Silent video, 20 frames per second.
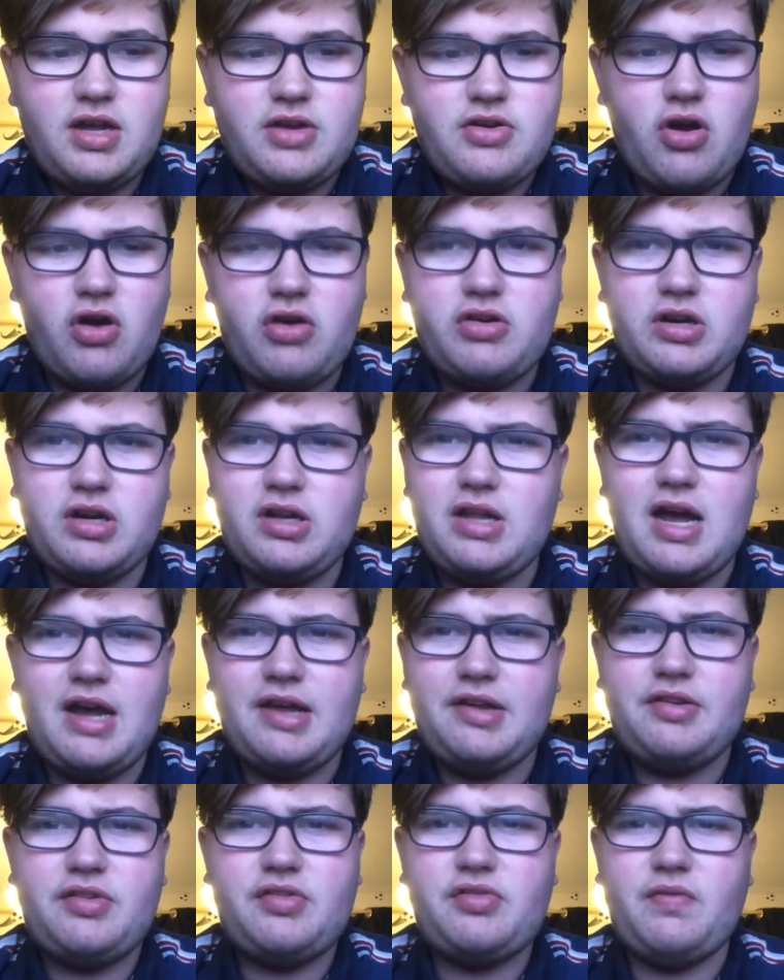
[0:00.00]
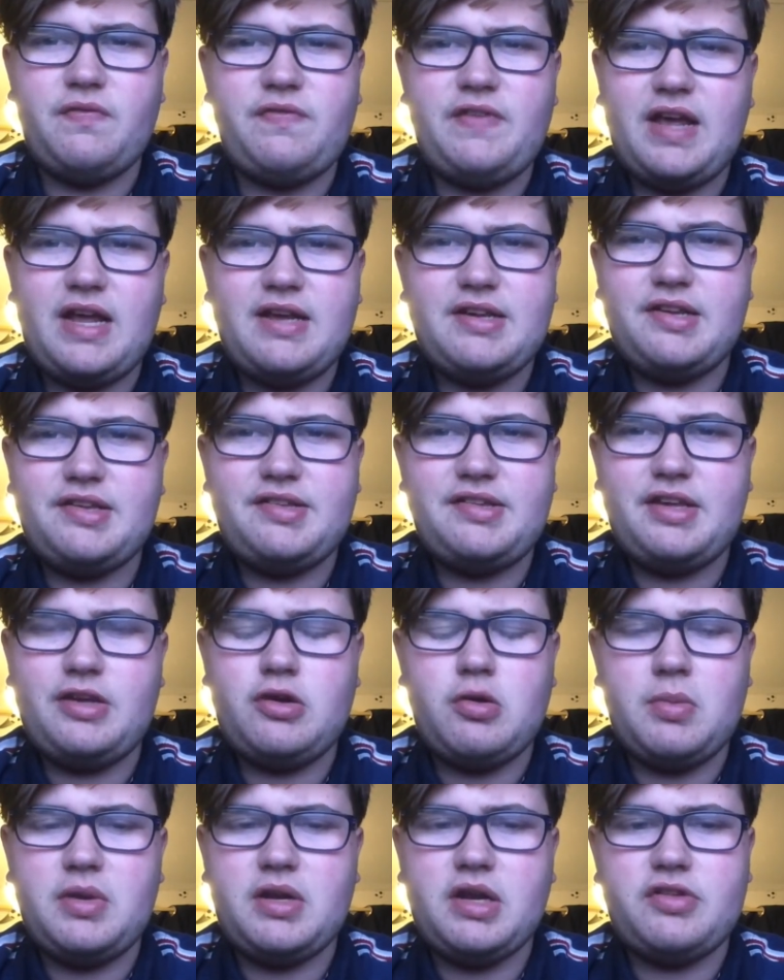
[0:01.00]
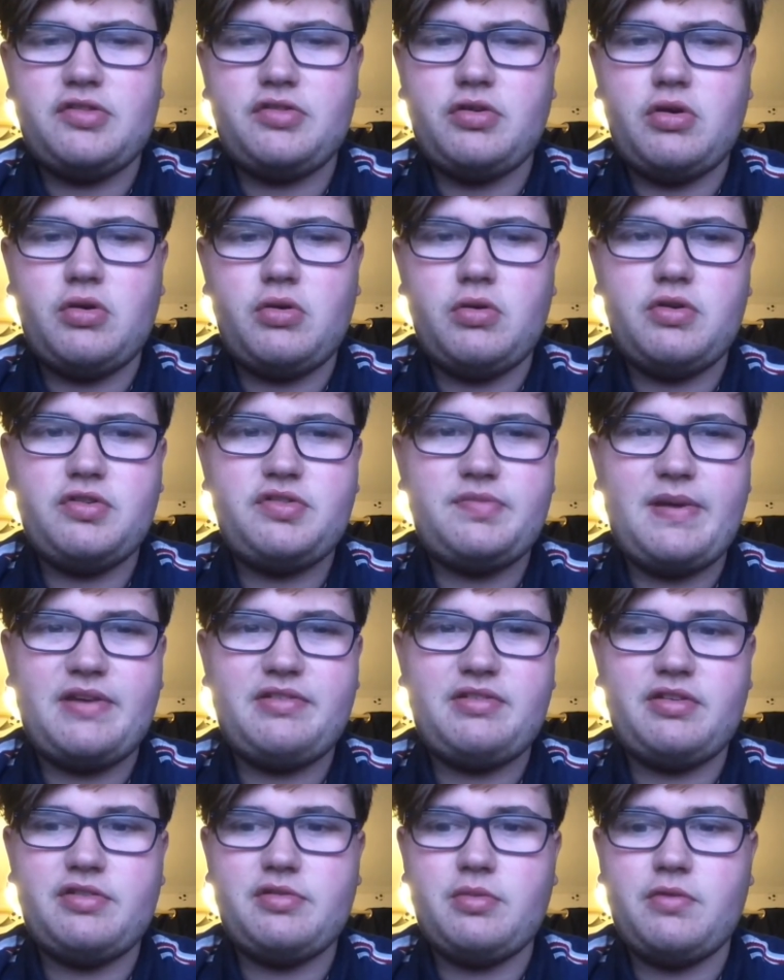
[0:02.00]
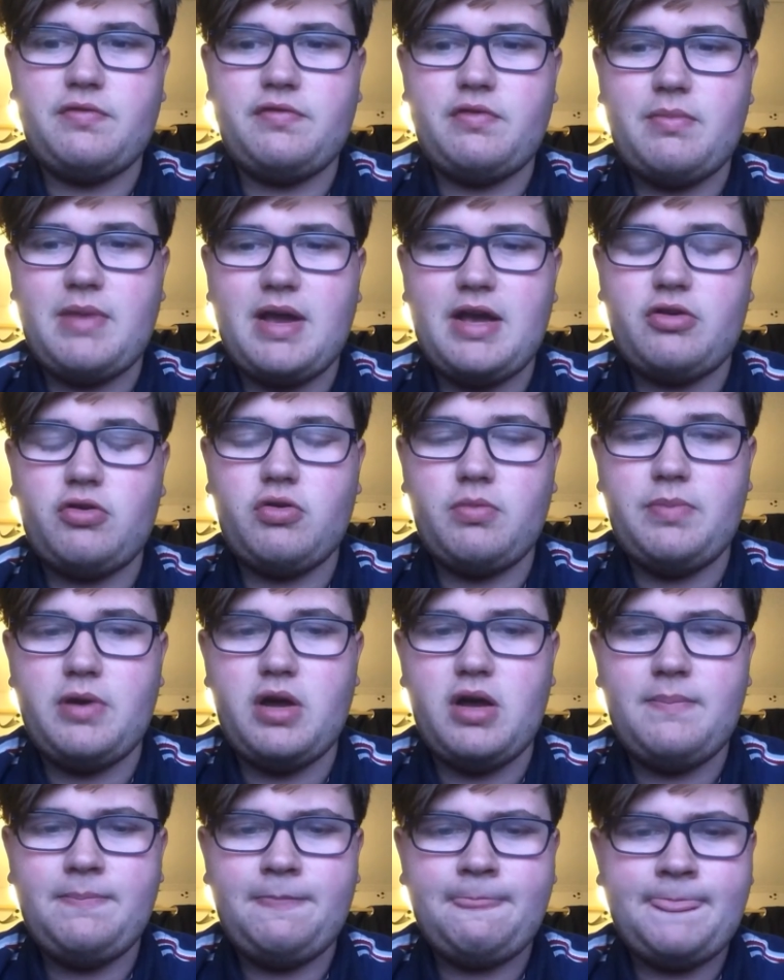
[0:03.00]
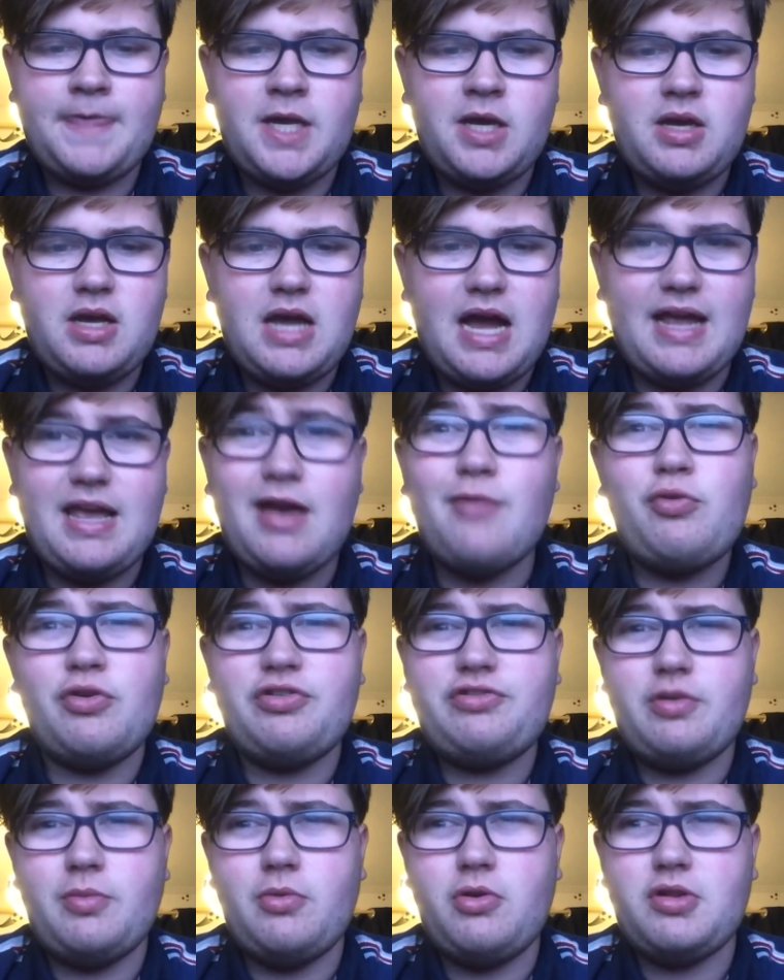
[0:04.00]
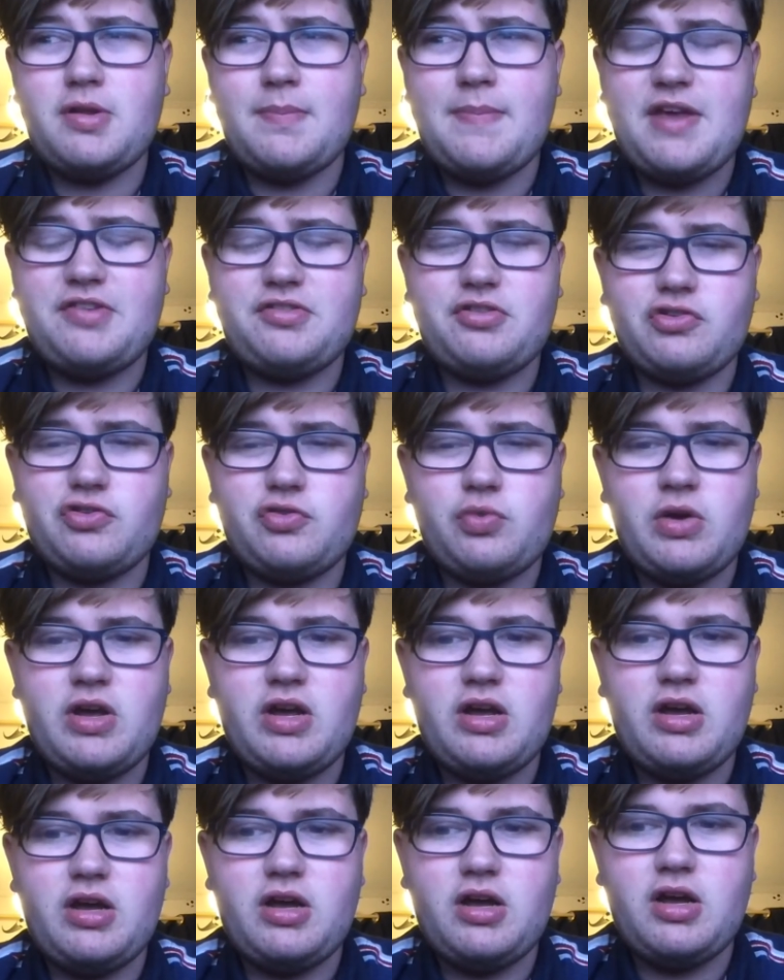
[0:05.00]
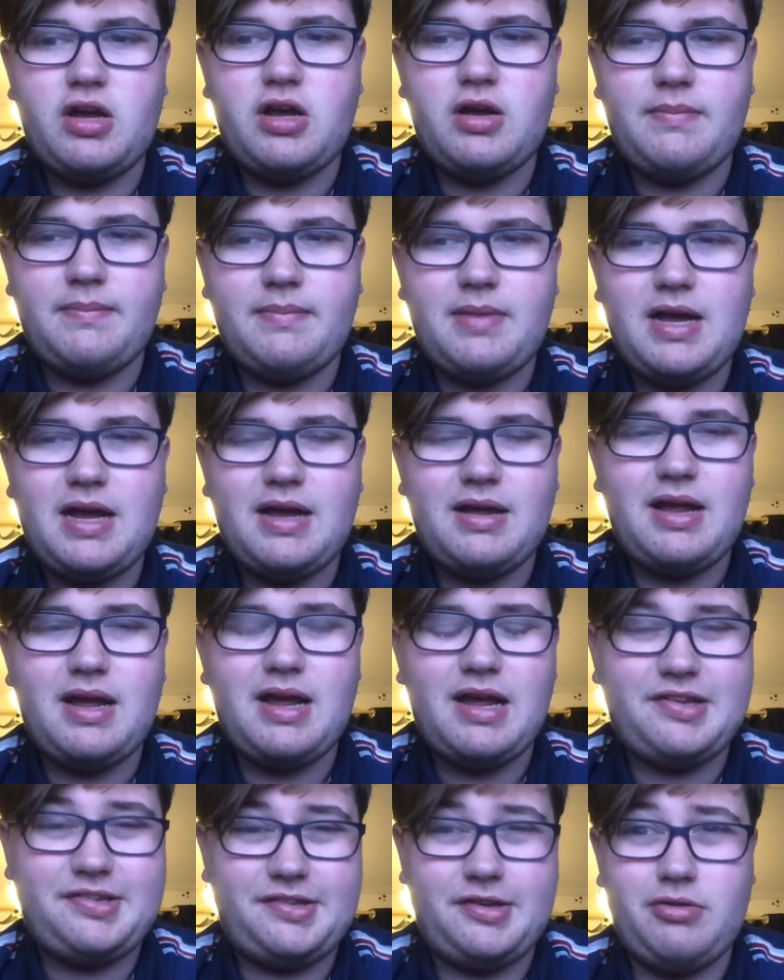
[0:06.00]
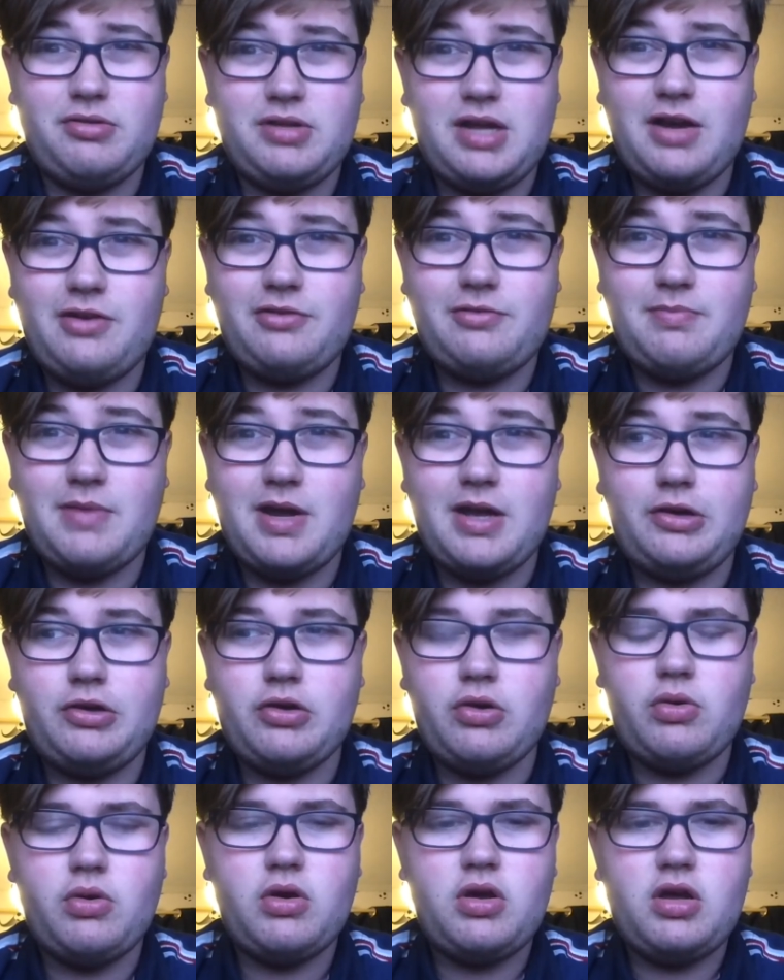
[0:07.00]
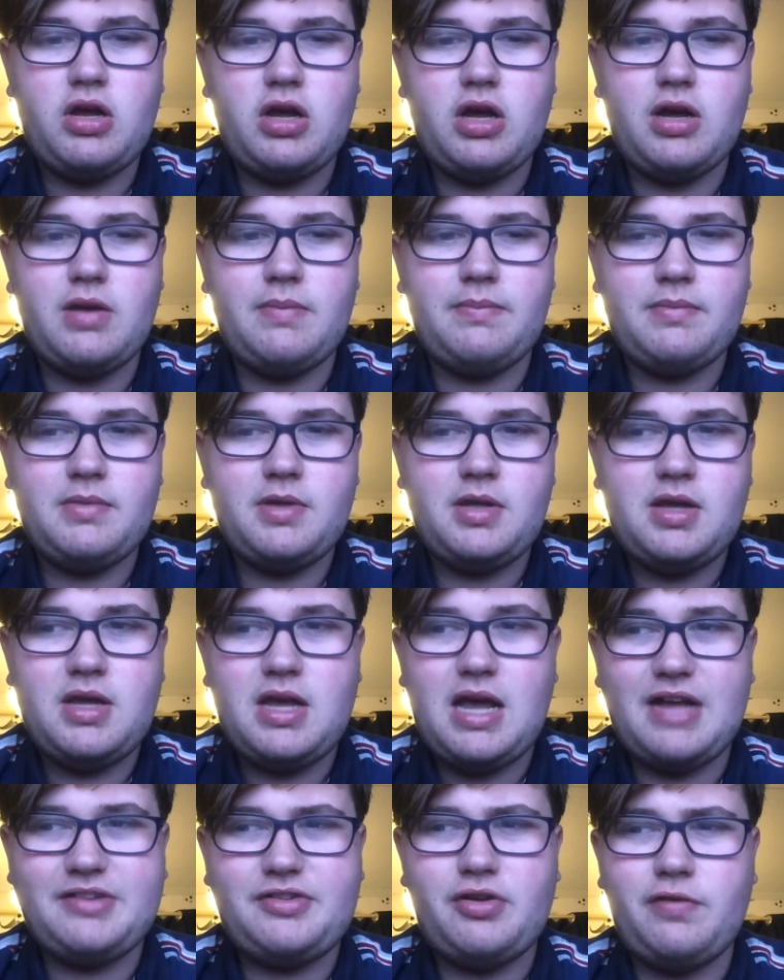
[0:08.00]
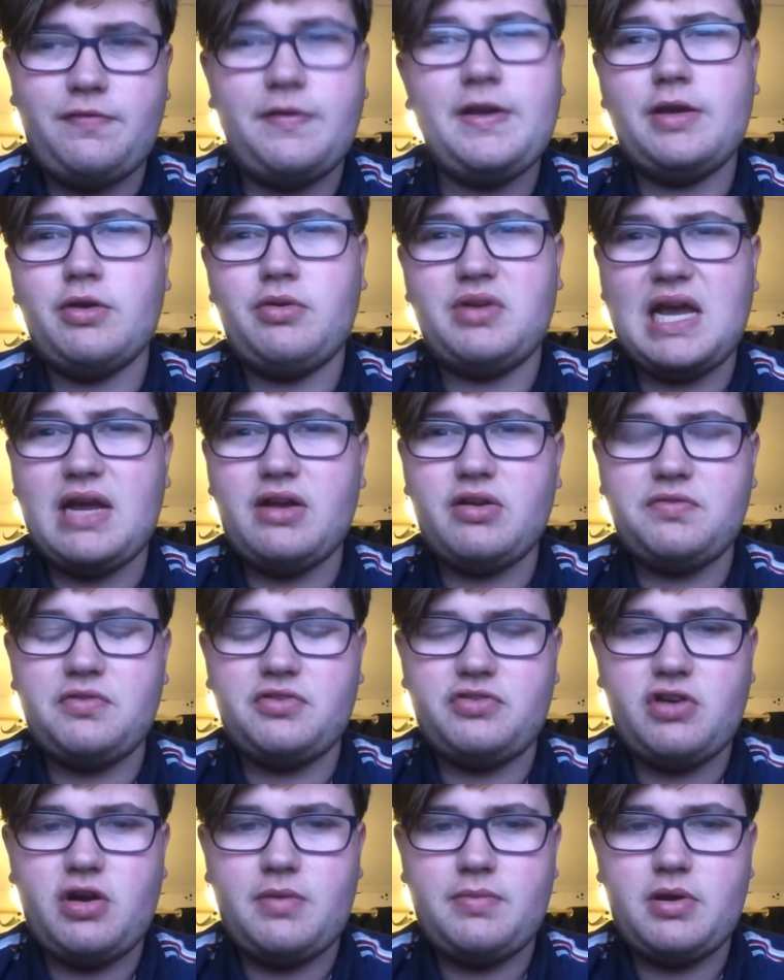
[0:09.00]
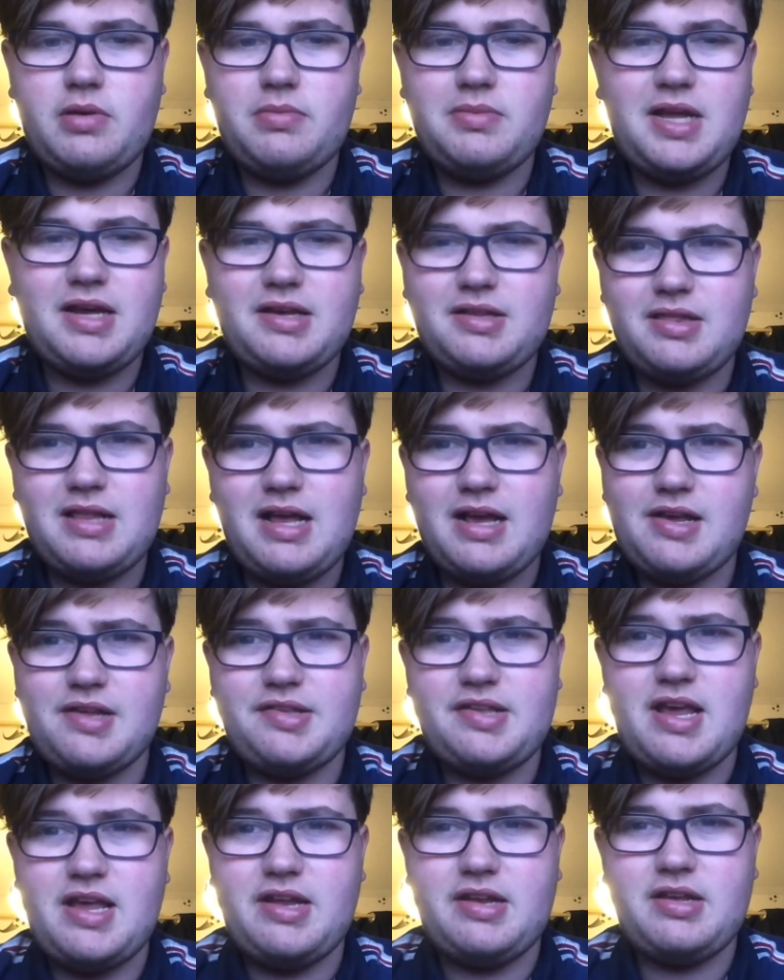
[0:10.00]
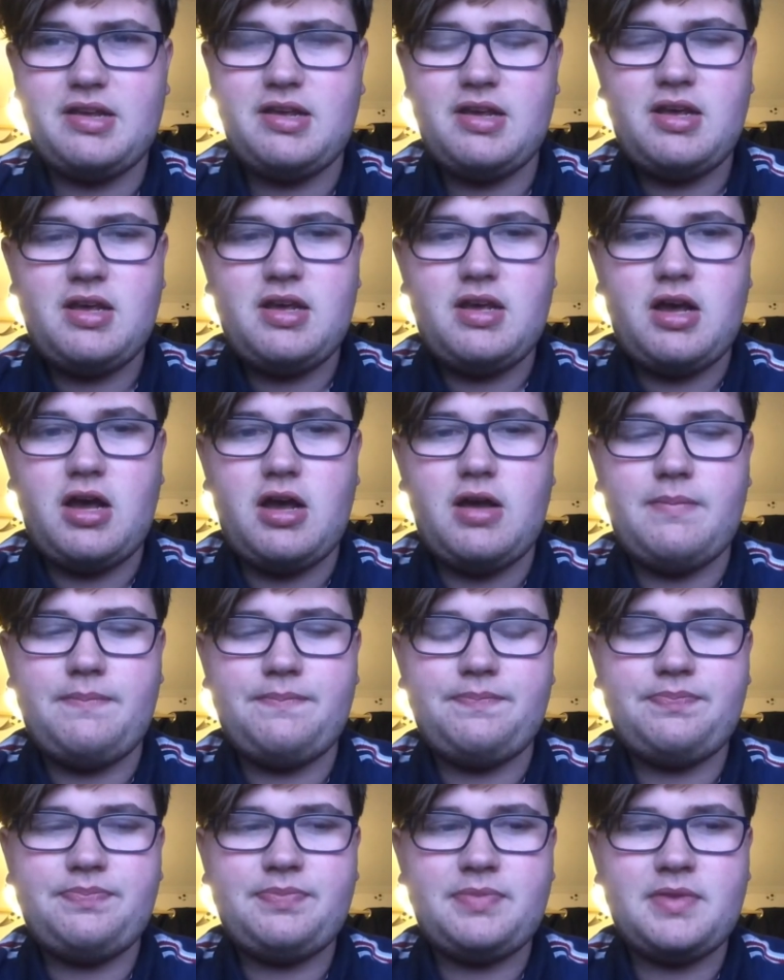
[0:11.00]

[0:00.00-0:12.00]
not gonna lie, something I didn't see coming at all, especially someone from Michael. But I have wished him all the best on Twitter. Um, I, I still like Michael. Um, I do think he'll get another job. Um, like like I said, um,